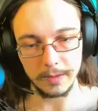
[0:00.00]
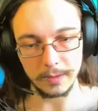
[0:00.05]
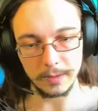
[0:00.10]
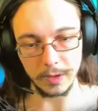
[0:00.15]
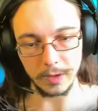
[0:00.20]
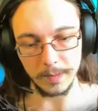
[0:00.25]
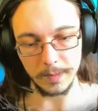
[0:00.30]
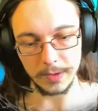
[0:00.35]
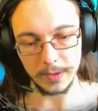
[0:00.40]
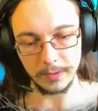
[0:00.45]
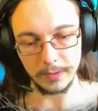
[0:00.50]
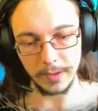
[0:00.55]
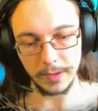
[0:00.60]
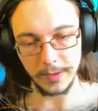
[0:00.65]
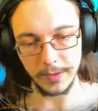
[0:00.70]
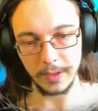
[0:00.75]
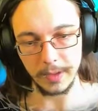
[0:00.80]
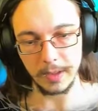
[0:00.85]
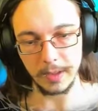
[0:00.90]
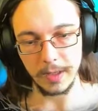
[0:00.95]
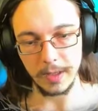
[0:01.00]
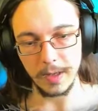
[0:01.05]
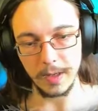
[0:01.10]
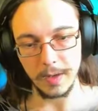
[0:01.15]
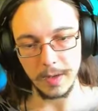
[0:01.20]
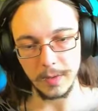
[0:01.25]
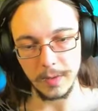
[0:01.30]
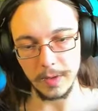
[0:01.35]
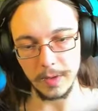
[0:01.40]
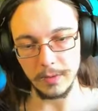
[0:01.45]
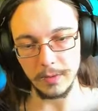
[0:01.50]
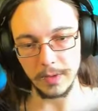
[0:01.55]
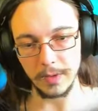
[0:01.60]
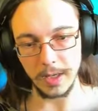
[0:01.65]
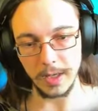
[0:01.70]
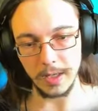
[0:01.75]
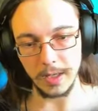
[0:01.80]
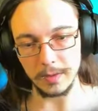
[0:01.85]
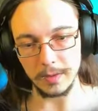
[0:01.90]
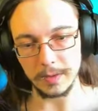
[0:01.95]
zombies or anything, they don't
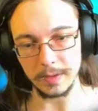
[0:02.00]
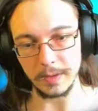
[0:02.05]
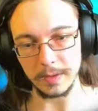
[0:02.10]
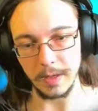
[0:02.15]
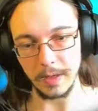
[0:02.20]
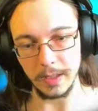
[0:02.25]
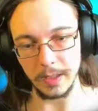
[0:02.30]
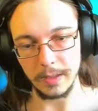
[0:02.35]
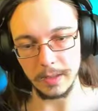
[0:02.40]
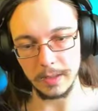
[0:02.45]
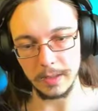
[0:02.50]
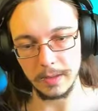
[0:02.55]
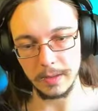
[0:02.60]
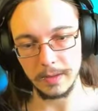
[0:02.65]
get inside.